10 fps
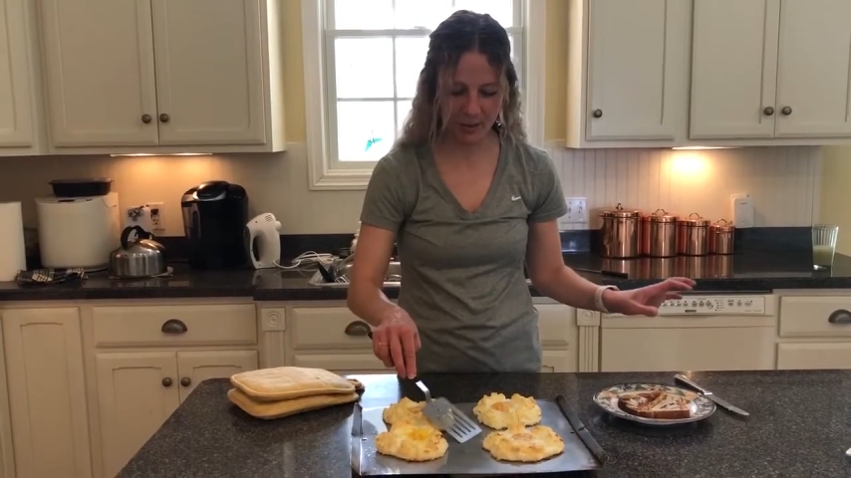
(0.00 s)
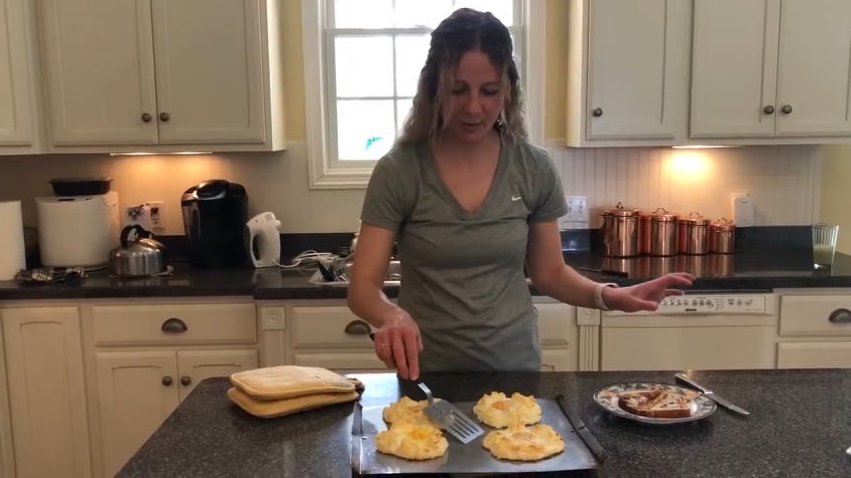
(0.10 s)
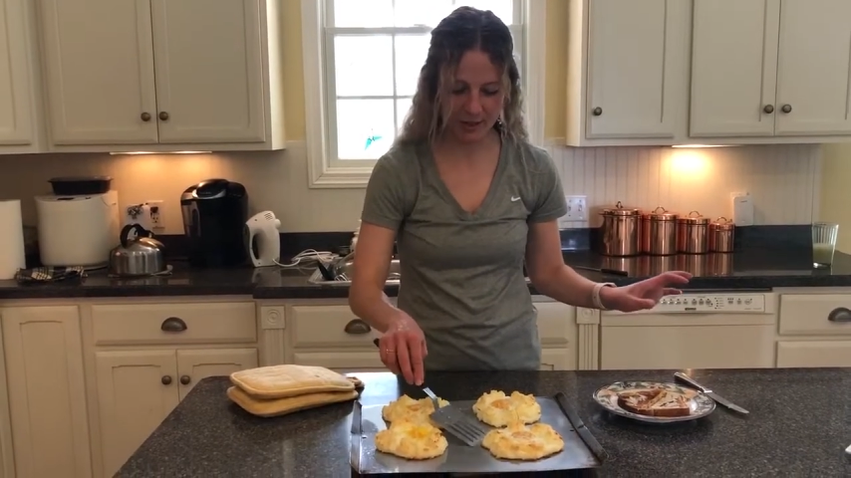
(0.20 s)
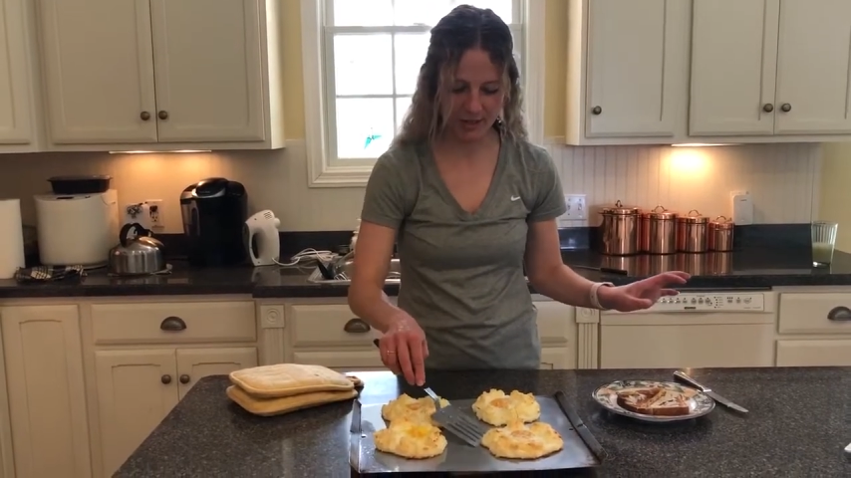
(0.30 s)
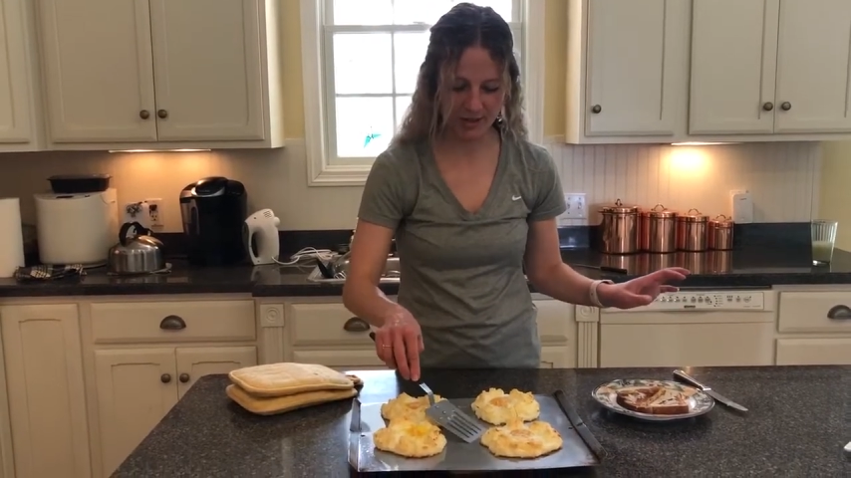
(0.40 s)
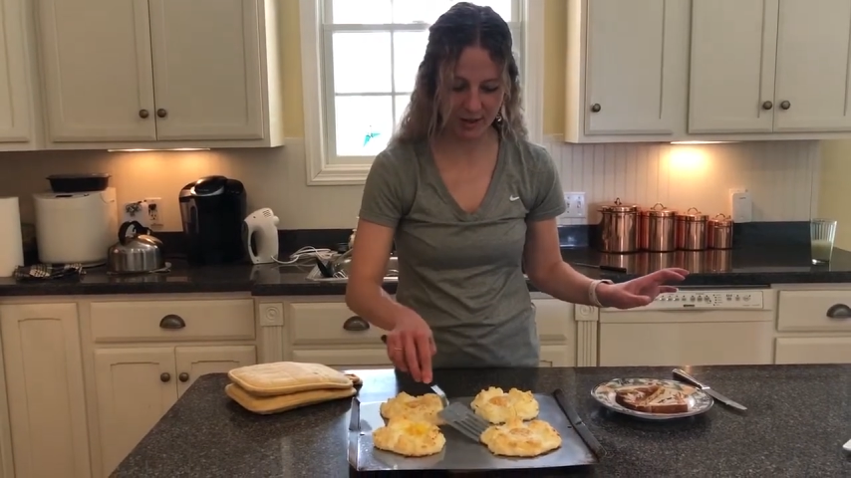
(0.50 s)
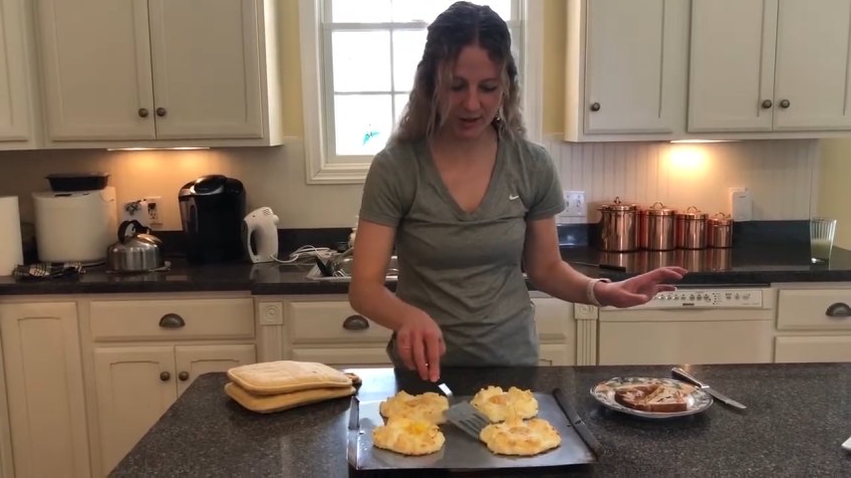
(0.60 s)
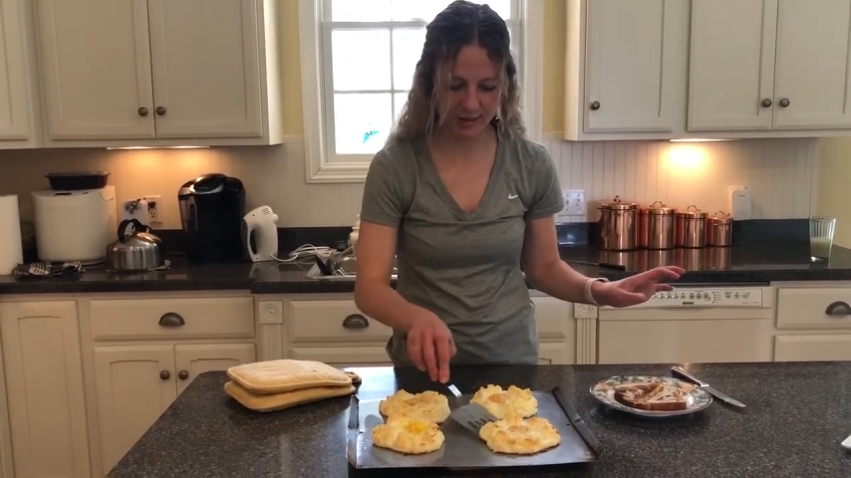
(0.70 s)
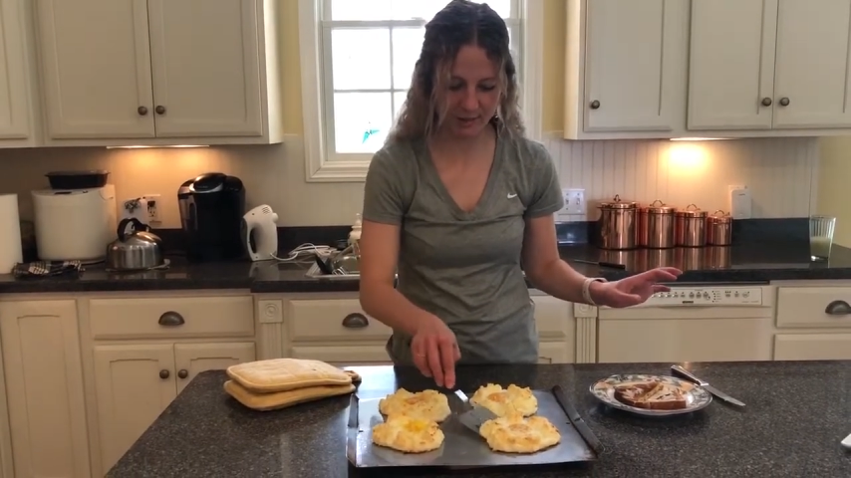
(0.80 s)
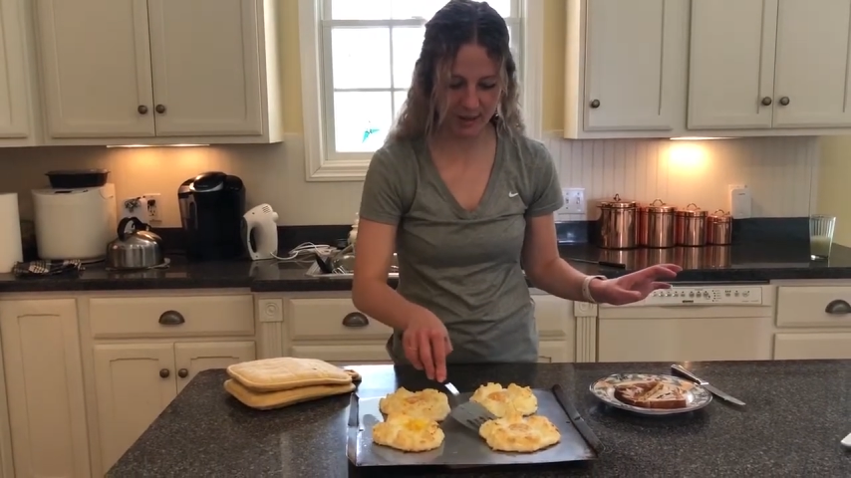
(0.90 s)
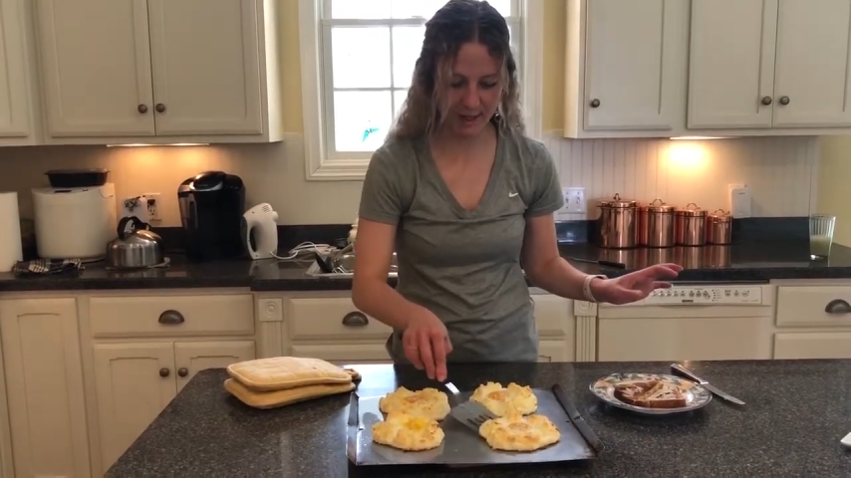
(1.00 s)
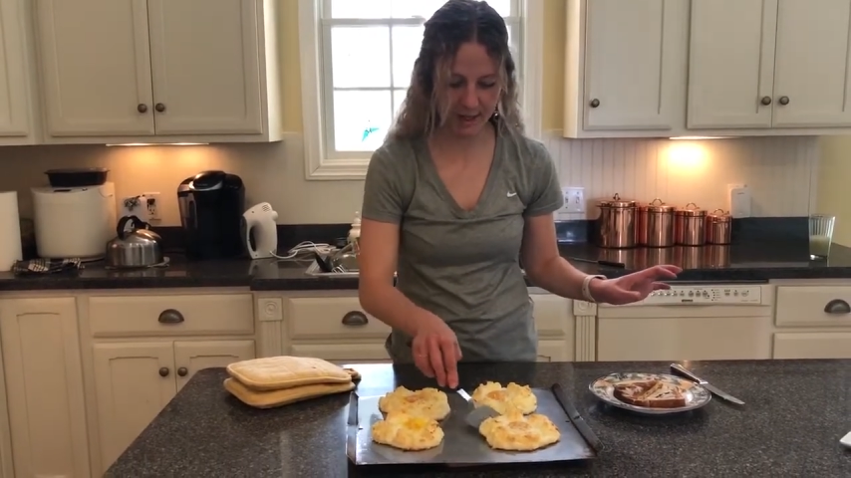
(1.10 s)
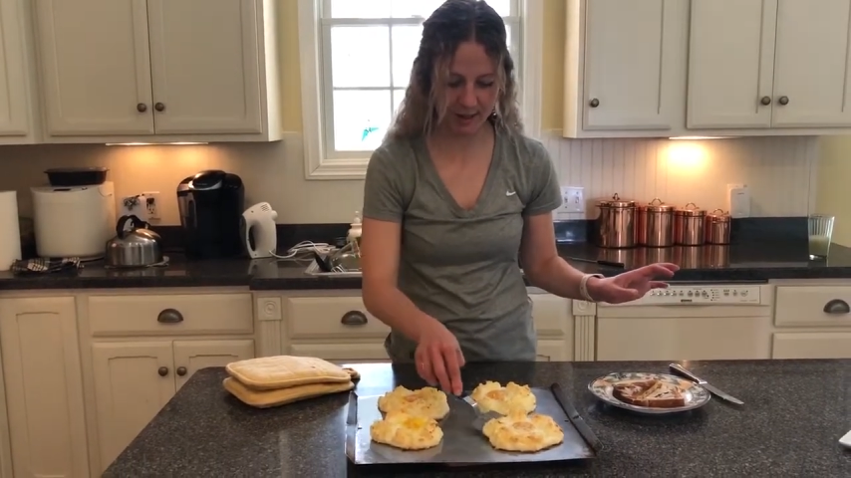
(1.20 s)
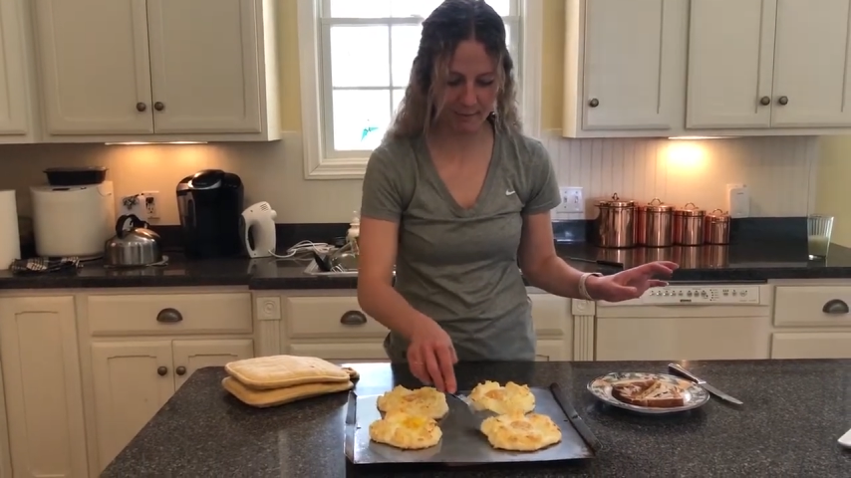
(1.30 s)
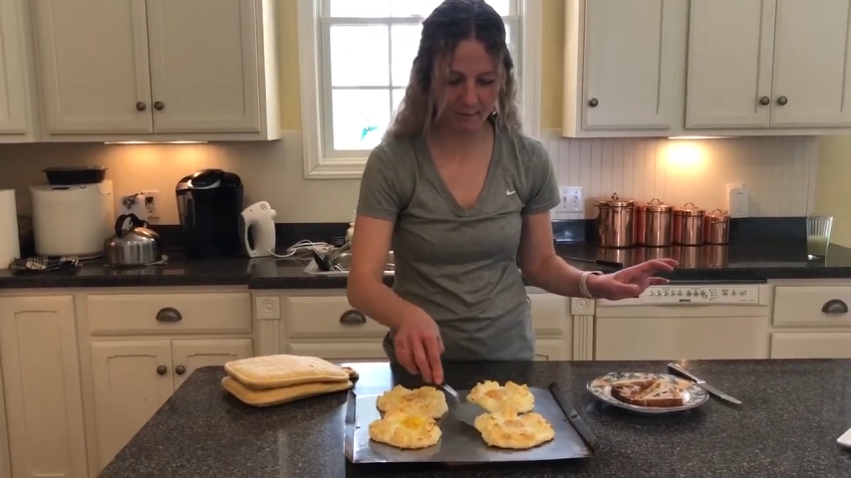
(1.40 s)
which is going to
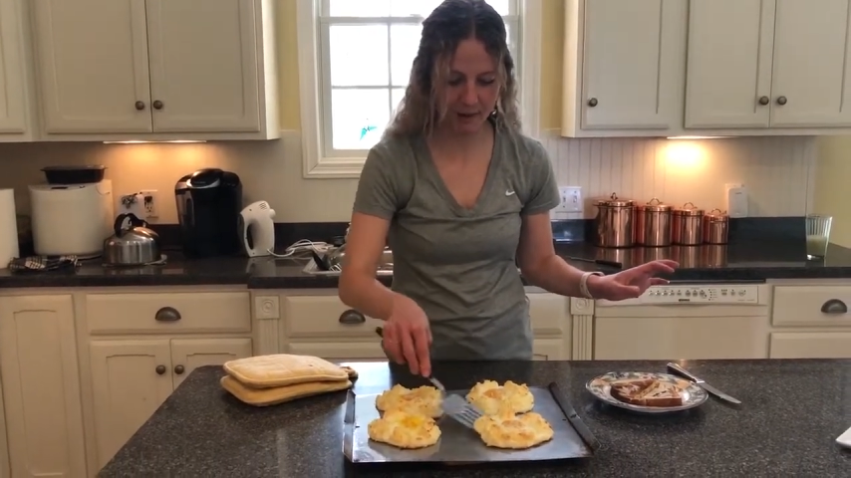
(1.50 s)
be the